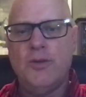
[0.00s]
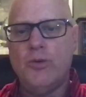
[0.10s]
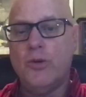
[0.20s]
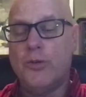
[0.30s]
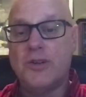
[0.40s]

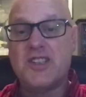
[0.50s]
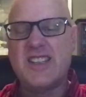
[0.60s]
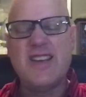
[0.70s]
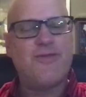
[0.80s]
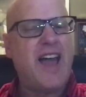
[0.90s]
will
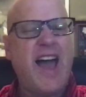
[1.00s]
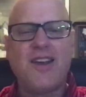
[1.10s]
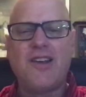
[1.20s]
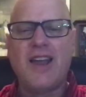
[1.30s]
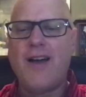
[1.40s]
receive that
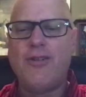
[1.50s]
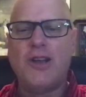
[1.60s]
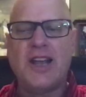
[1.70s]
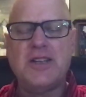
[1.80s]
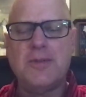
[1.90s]
level
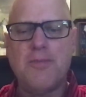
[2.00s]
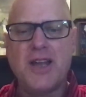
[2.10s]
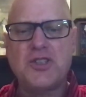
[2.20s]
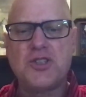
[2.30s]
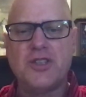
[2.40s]
and
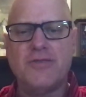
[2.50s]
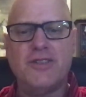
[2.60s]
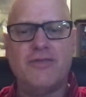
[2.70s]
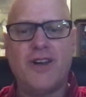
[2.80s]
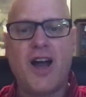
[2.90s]
dimension of
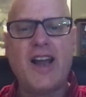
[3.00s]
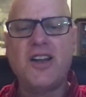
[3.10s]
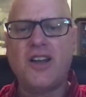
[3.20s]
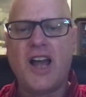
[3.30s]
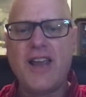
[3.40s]

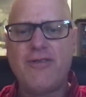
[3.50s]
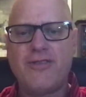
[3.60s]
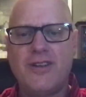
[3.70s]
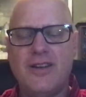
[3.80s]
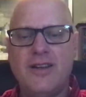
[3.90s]
divine life
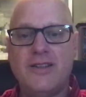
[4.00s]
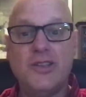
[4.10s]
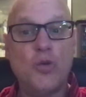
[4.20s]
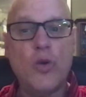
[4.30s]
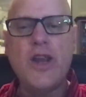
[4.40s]

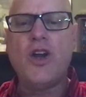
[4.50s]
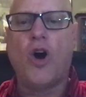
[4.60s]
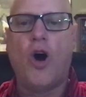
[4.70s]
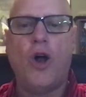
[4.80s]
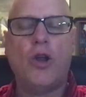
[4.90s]
that we
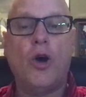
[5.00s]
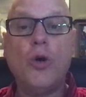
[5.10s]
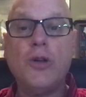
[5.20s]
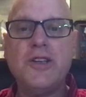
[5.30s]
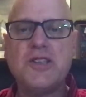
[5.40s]
call
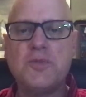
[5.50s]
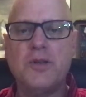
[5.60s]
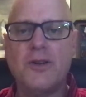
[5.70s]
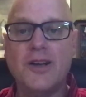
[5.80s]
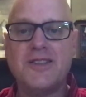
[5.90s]
Holy
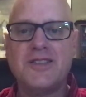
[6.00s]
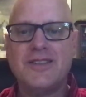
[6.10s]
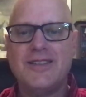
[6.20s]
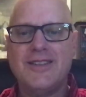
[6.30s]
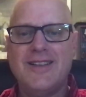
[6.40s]
Spirit,
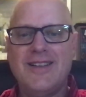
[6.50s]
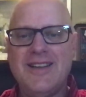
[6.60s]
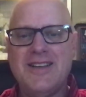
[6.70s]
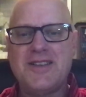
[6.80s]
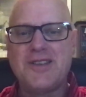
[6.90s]

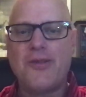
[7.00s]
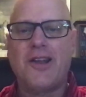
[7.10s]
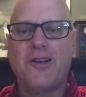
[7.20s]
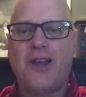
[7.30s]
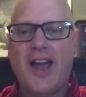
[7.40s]
so
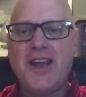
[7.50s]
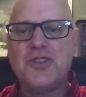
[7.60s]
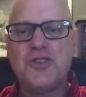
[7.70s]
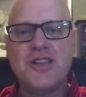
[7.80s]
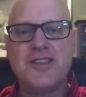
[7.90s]
that, like
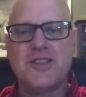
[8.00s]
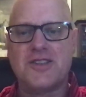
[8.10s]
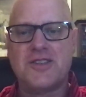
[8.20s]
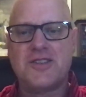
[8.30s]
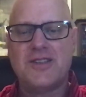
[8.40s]

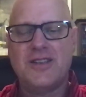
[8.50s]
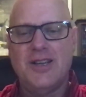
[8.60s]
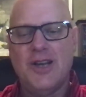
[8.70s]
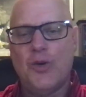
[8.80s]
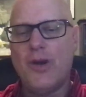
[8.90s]
Jesus,
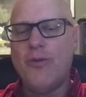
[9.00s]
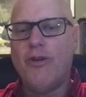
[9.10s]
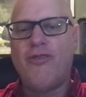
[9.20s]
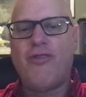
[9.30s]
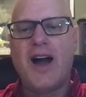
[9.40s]
we will
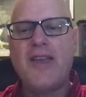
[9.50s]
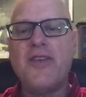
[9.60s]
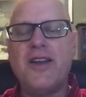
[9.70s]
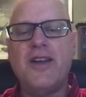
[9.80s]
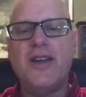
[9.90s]
find
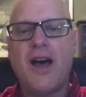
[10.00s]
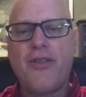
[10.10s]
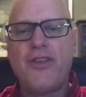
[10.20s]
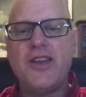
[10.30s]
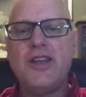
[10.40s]
that
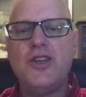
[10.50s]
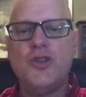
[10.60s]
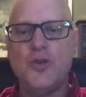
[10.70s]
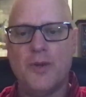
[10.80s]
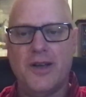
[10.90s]
nothing
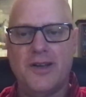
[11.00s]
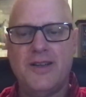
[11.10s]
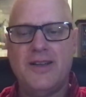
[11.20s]
human